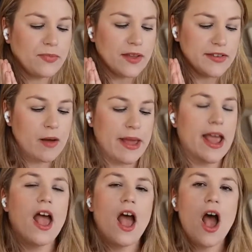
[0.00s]
tell me,
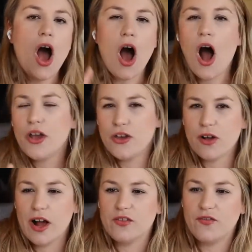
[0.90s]
are you
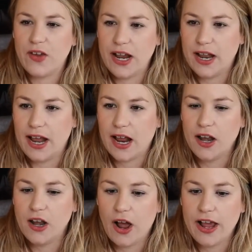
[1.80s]
guys feeling
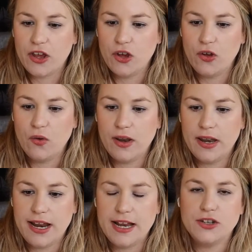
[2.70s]
like you
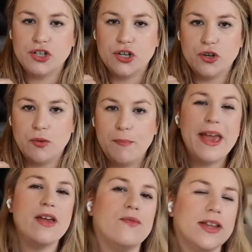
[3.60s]
need to
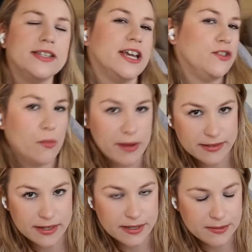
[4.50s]
pivot in your
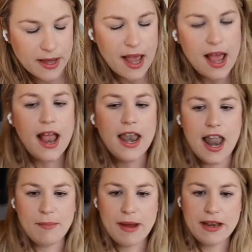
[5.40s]
business?
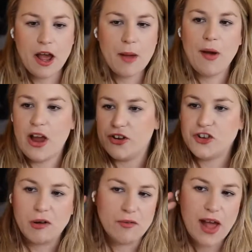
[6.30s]
Let me know by a
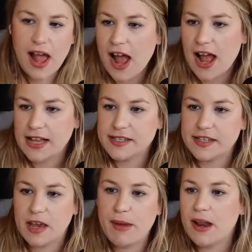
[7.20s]
show of hands.
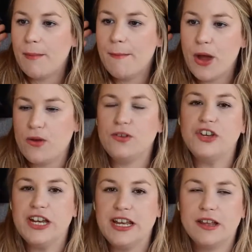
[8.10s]
Give me an
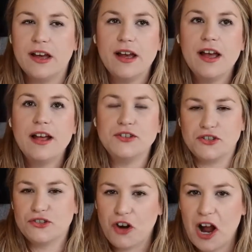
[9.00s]
emoji that
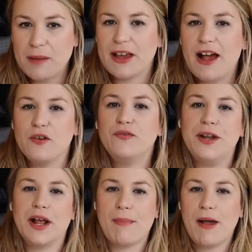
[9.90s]
describes how you're
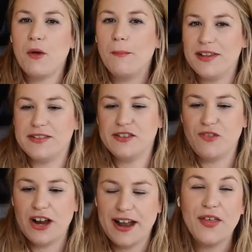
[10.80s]
feeling about your business
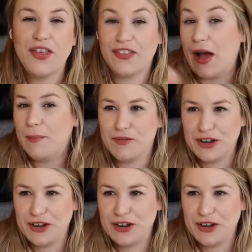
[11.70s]
right now. I think that'll be really